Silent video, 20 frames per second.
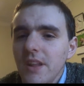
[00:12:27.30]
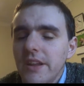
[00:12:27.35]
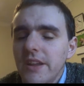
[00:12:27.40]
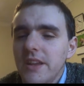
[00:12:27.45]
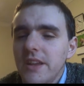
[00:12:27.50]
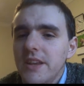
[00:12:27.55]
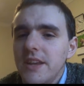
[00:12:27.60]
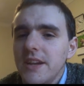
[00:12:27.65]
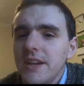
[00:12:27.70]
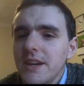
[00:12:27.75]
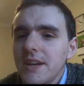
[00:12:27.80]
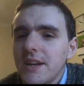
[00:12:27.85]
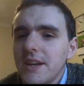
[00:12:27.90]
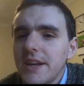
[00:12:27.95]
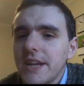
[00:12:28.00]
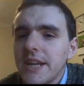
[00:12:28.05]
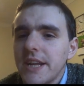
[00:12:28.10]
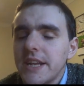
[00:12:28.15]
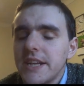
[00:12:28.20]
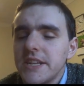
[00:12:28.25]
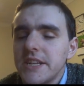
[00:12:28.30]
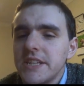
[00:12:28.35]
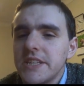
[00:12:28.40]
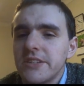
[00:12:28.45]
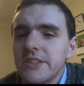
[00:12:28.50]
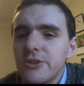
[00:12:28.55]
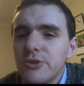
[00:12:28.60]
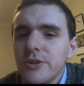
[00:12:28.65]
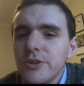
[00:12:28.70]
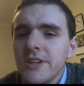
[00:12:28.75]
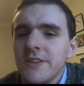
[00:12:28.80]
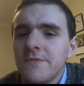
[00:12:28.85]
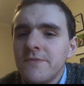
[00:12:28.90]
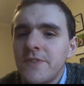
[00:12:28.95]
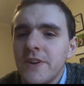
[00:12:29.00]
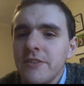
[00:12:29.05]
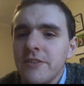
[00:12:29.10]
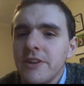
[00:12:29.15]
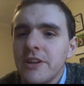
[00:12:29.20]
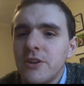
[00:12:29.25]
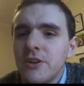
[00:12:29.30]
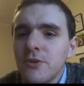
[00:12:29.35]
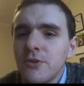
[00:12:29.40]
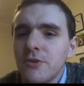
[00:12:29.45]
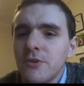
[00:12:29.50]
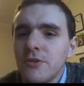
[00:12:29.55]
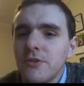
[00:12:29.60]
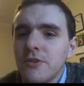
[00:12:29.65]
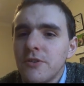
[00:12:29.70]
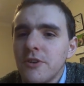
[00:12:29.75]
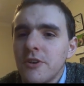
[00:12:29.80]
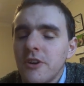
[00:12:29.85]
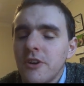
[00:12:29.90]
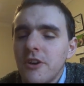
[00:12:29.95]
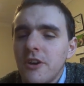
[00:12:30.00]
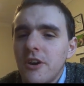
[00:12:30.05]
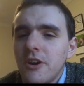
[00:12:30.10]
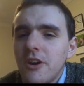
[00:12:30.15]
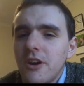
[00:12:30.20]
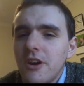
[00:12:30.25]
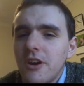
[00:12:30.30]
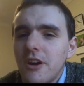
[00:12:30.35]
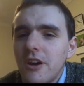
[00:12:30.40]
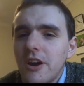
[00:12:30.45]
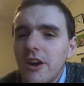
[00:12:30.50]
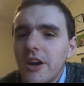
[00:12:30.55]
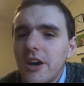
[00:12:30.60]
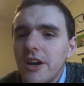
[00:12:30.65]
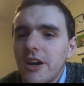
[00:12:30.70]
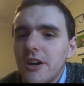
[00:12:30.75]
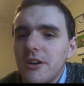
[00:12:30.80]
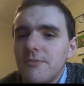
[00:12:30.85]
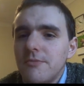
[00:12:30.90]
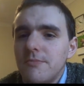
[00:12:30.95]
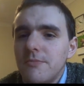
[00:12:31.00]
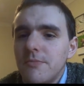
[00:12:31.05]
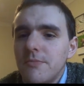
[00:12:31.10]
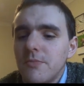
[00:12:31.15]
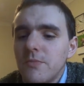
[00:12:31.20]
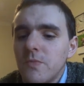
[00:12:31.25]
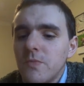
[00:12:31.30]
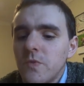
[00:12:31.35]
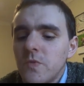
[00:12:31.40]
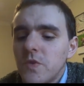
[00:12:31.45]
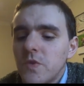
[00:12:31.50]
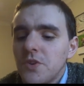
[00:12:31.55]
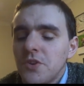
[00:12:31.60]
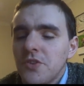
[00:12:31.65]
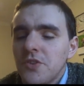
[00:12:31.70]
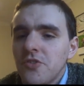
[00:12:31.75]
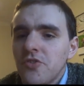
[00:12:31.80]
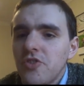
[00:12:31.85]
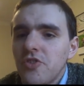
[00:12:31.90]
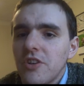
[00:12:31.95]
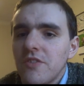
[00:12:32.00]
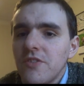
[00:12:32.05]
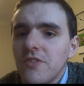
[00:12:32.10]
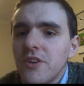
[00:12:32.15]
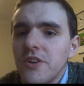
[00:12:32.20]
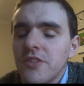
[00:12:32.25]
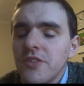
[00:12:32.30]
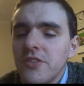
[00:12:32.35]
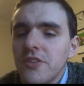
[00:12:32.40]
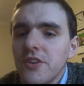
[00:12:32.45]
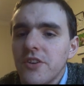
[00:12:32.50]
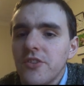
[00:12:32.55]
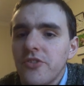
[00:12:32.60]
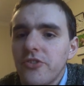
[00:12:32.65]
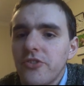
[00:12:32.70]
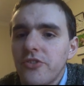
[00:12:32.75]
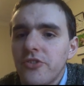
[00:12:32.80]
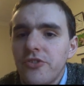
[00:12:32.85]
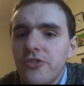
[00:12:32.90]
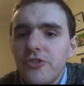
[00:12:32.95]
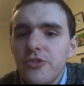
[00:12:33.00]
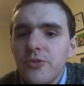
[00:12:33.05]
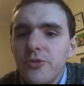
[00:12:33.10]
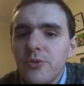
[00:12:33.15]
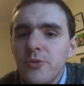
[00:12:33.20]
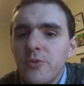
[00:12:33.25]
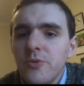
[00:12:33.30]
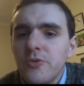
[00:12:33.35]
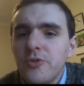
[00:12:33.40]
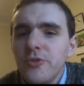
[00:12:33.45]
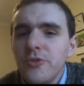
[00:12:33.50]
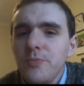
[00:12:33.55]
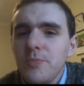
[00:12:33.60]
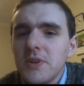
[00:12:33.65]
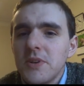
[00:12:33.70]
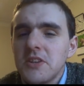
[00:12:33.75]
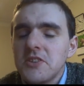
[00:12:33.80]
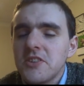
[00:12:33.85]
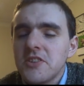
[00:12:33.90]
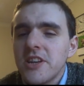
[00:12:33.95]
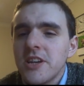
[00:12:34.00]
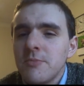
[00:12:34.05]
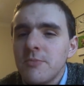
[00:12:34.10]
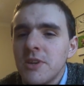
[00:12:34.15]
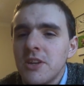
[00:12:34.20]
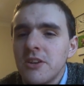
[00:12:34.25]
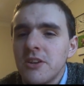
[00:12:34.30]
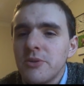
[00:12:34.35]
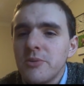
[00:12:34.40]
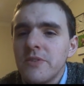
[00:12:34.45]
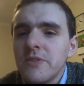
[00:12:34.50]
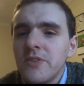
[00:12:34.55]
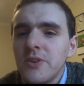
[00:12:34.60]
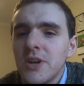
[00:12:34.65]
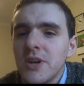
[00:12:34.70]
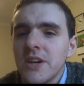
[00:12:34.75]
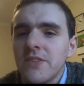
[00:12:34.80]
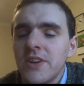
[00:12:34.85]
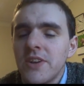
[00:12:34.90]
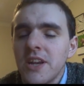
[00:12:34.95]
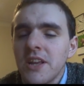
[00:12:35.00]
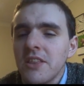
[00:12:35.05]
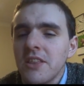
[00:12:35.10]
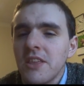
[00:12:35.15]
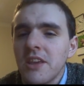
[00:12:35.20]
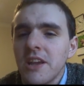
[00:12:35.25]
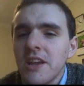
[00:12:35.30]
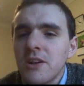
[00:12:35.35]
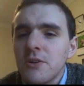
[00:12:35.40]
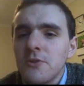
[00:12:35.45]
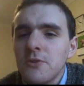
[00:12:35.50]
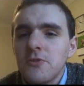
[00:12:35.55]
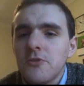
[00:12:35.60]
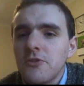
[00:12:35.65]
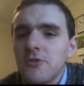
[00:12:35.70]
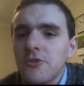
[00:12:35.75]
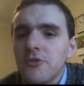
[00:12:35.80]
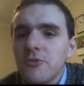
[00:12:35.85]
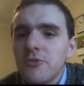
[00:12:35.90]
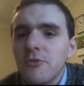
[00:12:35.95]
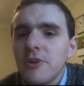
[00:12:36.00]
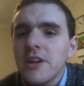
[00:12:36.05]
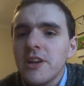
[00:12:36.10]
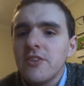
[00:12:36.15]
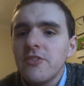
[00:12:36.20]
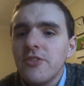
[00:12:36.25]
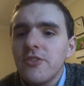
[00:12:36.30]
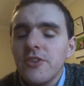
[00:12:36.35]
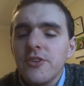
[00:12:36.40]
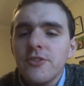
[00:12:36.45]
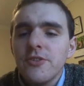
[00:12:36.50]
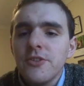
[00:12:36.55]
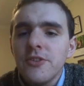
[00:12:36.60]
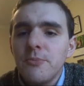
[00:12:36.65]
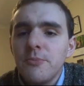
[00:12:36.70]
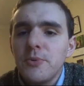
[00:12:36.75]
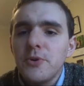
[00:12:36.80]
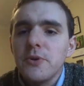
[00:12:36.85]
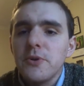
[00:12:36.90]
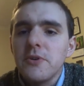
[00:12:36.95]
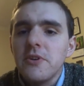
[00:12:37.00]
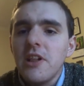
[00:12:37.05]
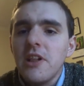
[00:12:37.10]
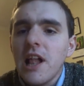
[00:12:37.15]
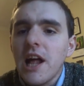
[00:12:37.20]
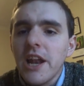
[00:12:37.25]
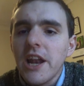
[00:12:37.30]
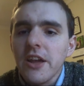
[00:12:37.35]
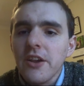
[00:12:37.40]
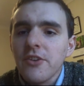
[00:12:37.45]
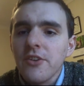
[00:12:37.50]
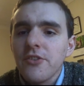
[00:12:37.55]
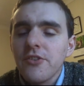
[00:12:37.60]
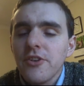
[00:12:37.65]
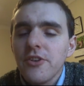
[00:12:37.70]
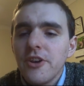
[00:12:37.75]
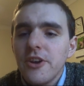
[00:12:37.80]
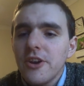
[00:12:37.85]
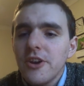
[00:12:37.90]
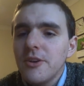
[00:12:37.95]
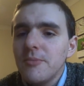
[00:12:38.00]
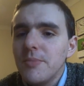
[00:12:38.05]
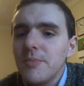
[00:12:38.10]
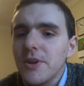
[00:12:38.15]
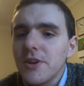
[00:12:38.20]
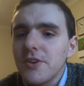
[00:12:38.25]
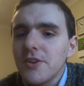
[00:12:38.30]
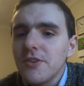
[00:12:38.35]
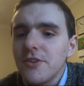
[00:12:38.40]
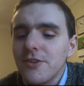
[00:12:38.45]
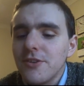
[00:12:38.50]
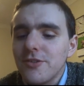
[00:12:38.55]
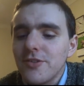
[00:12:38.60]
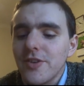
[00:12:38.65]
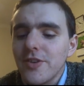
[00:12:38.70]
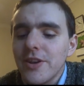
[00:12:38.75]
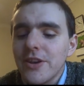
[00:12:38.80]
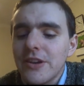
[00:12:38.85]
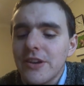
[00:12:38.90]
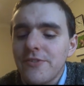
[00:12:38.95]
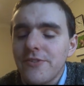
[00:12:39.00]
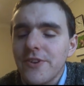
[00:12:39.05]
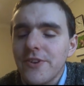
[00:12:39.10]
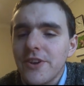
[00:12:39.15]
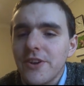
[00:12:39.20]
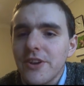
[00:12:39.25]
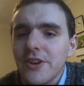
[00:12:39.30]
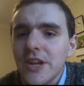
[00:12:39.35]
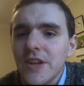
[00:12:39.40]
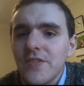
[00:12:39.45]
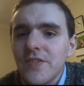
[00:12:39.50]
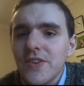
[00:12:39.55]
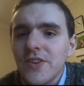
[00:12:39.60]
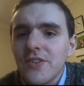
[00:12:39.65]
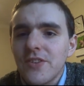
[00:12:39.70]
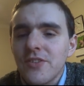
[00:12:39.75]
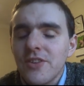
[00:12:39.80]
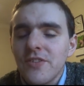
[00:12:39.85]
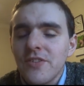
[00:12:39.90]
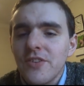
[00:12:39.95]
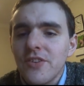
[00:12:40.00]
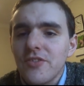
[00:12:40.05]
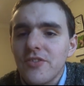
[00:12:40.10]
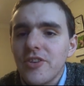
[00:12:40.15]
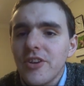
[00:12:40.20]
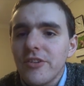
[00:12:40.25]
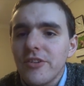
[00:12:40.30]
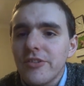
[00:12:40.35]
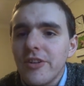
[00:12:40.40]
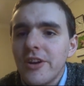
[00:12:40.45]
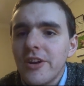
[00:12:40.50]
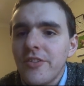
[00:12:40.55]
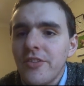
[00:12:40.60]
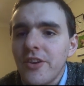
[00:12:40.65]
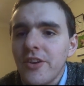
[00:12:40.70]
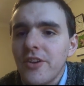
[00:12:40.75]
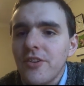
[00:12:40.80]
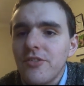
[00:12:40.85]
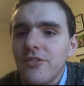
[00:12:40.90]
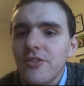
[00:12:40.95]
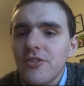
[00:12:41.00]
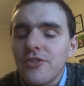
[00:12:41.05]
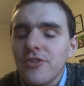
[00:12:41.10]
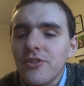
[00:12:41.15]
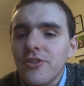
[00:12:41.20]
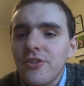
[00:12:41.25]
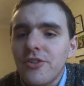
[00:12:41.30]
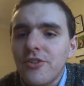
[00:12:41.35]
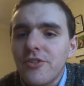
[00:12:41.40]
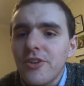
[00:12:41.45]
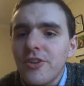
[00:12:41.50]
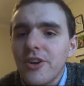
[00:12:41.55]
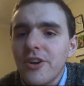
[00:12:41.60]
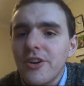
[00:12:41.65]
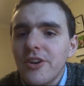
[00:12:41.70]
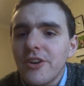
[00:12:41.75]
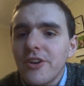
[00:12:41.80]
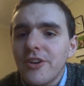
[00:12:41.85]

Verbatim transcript: yeah, it, it's looking very good um, for stuff like this. Do do please let me know if you have anything else as crazy on the boil, Alex, because if it if it if it sells like this, it should uh,